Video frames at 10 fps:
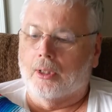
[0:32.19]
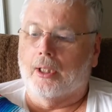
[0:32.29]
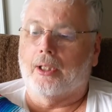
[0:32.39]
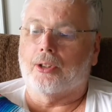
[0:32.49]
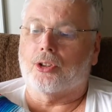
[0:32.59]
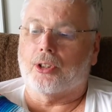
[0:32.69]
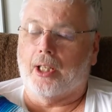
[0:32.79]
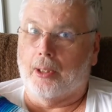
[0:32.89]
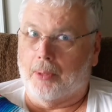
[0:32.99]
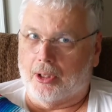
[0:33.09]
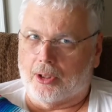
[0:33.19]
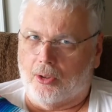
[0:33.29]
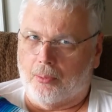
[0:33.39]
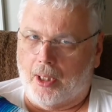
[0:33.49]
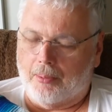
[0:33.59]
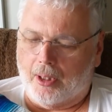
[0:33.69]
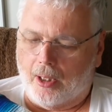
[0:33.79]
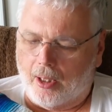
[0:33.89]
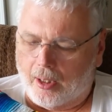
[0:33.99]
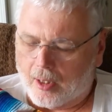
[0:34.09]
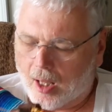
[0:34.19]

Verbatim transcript: and it's steaming, so it might be hot.